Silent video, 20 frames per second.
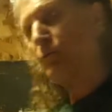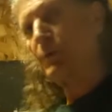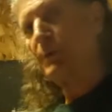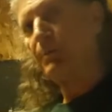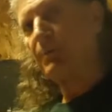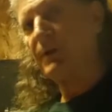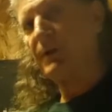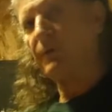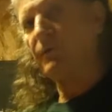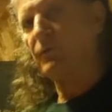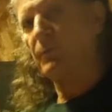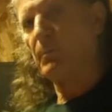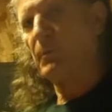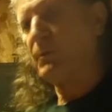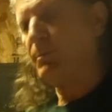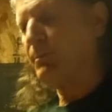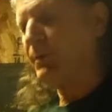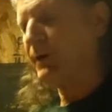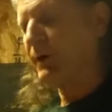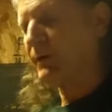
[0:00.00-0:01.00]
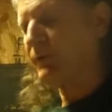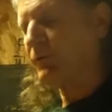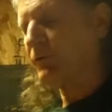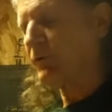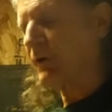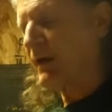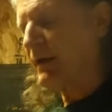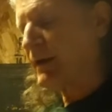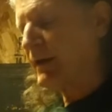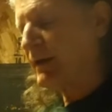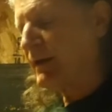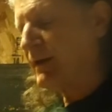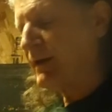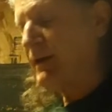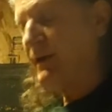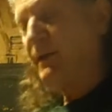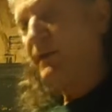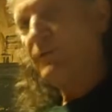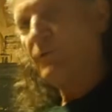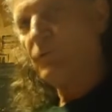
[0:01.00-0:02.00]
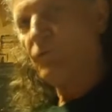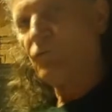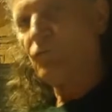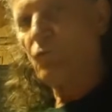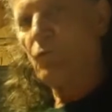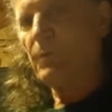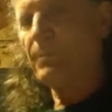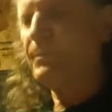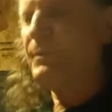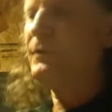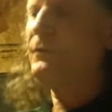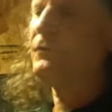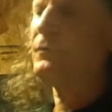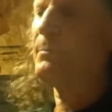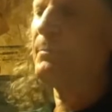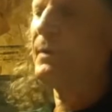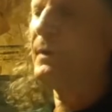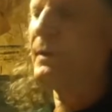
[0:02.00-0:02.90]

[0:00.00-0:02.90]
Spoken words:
replaceable bits. It's a short piece of